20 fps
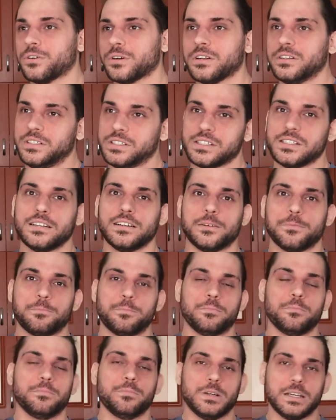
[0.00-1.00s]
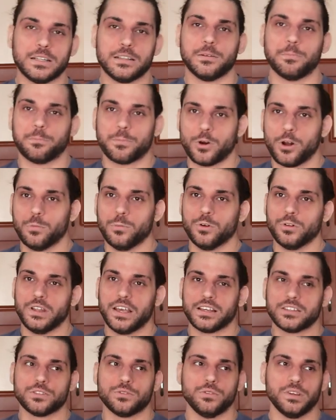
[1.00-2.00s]
Orton is gonna cut the promo
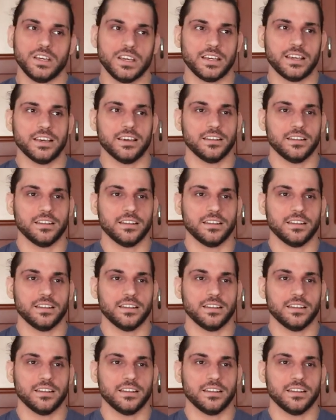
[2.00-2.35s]
next week,